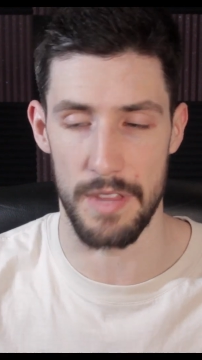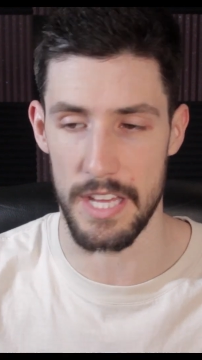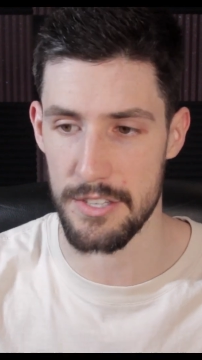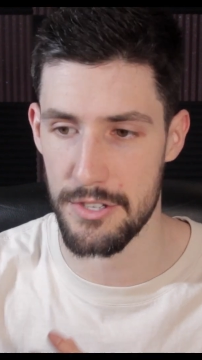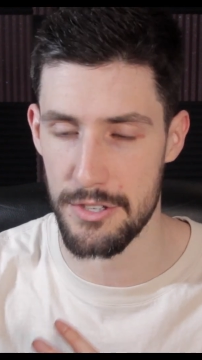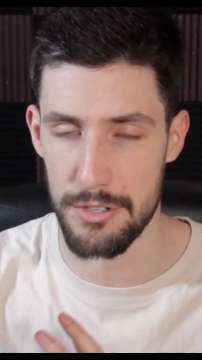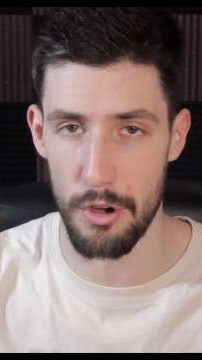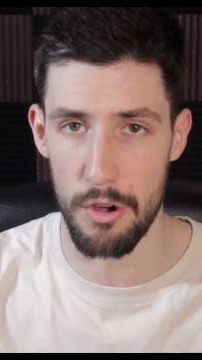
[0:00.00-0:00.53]
There's
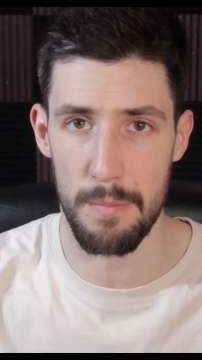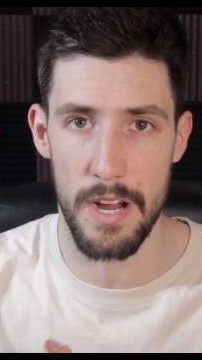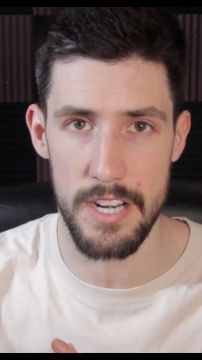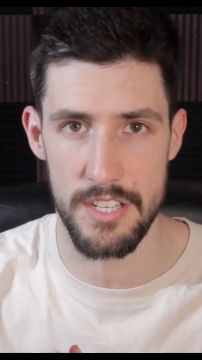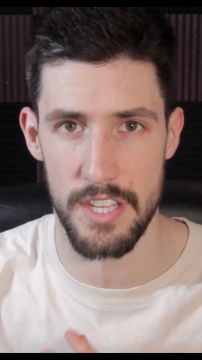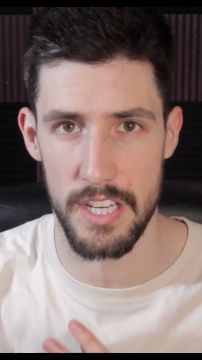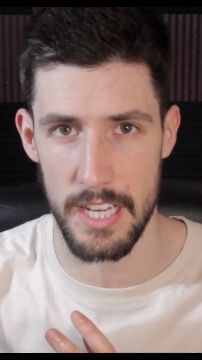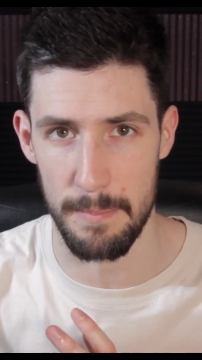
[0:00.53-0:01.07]
so
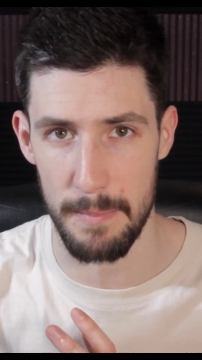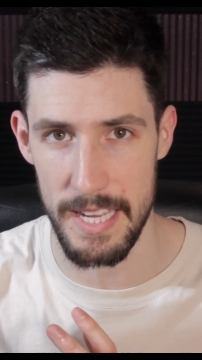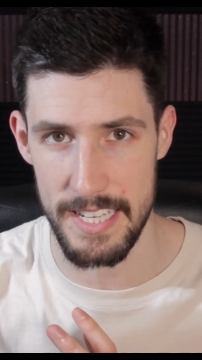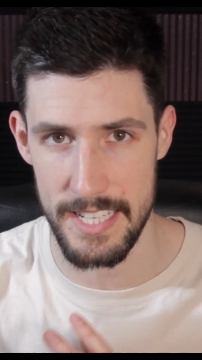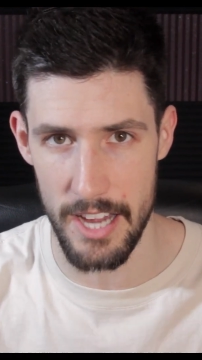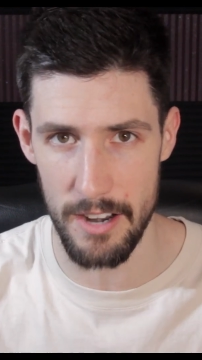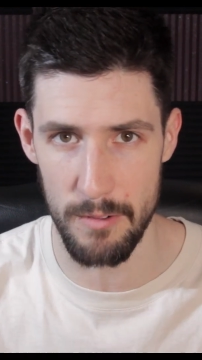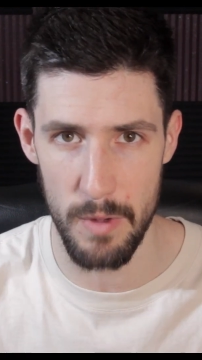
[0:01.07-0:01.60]
much that can be
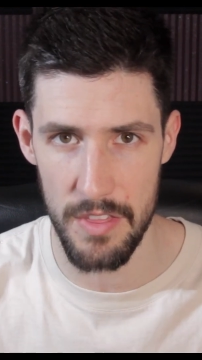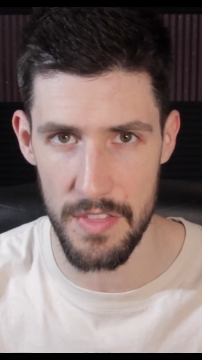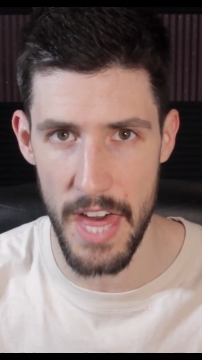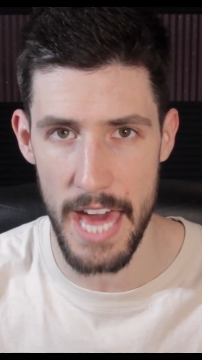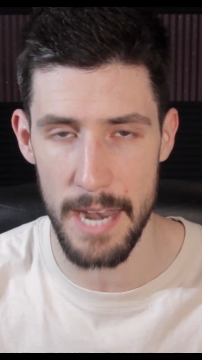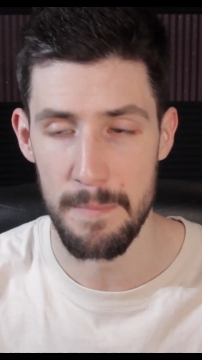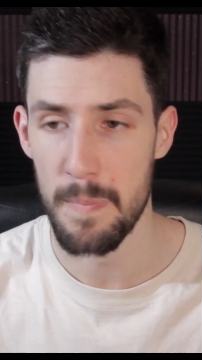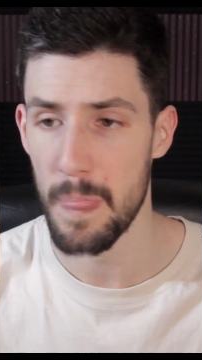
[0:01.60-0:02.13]
done with
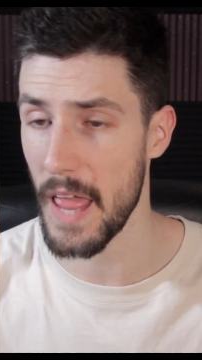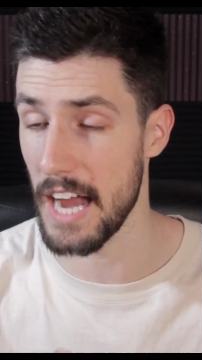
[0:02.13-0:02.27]
that.